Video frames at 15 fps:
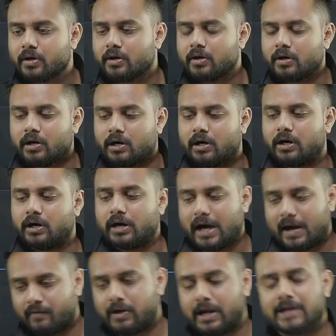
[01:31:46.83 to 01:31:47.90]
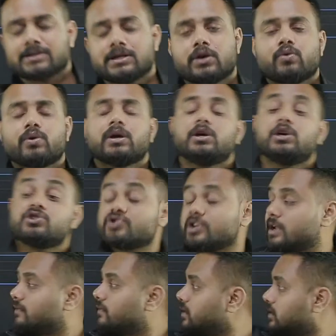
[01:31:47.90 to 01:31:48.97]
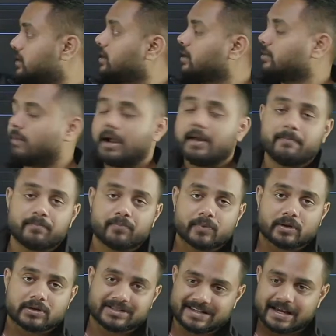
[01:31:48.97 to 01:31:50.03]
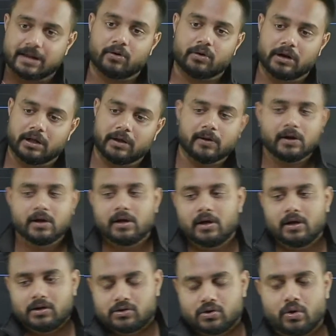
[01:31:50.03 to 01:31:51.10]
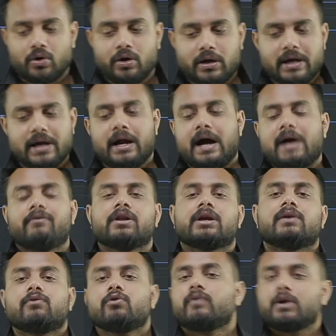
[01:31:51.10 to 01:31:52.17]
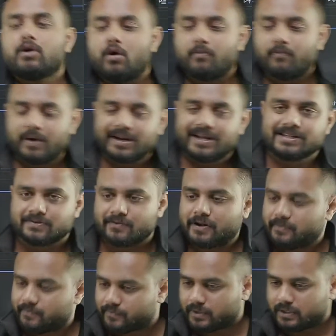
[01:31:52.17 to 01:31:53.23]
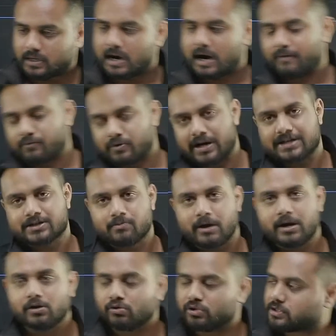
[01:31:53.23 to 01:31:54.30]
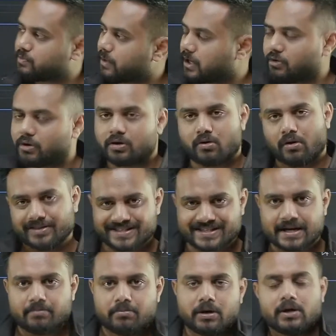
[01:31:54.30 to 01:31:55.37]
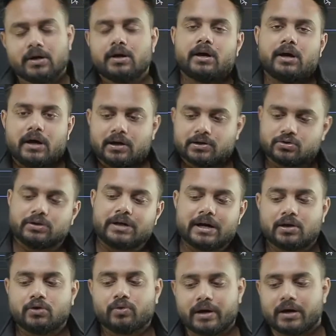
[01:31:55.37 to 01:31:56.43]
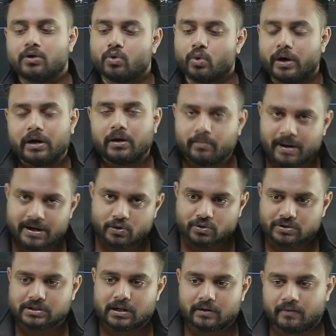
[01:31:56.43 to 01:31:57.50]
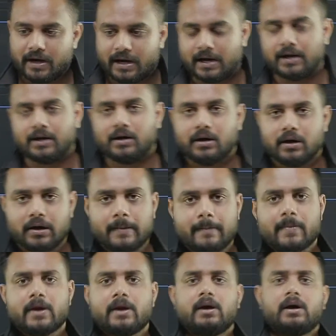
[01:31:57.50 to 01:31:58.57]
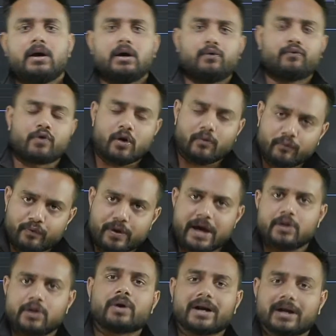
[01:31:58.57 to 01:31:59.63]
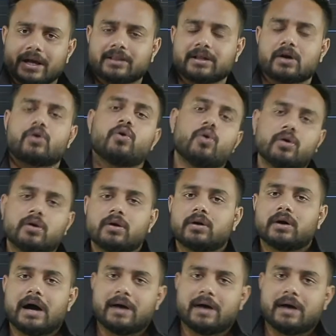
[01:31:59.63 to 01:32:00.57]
I will execute each and everything in my cell only. So here I will give you one homework as well after explaining you this particular concept, so that you can do it by yourself. And from where you can take the code, I will